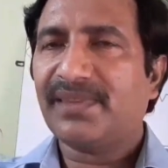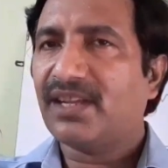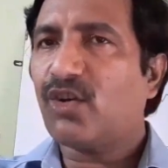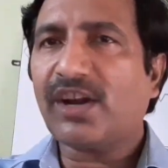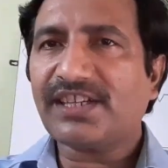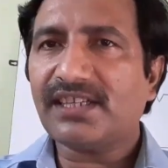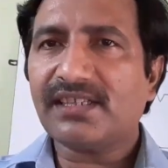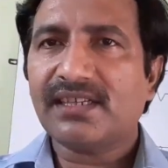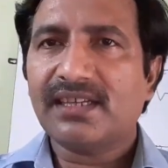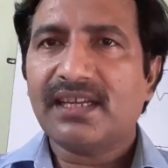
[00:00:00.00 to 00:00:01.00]
Got it?
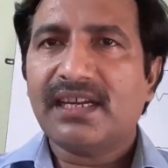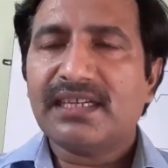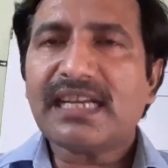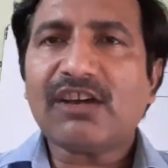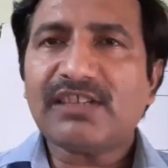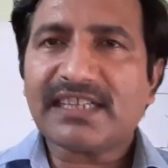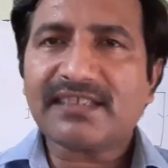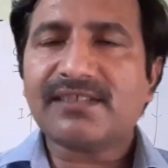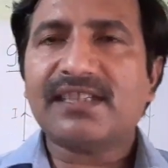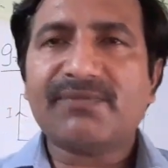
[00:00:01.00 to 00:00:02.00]
Now let
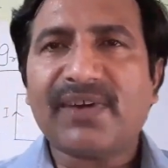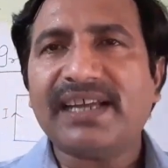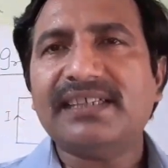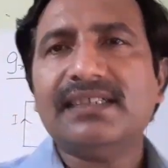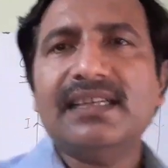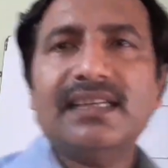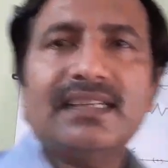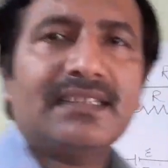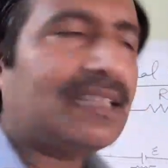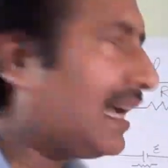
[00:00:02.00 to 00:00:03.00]
us define
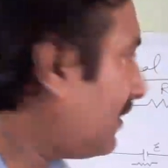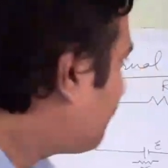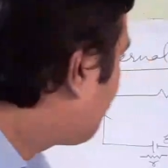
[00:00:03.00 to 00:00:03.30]
the